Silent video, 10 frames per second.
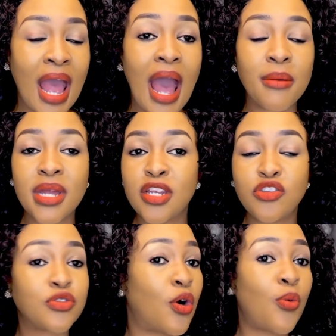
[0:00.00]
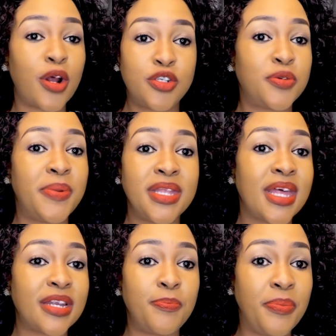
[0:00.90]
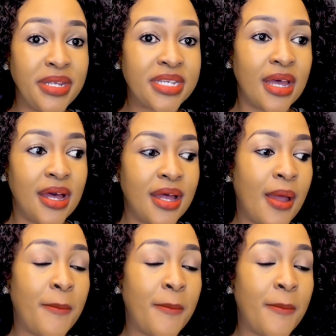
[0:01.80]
I mean, you don't want to be that bitter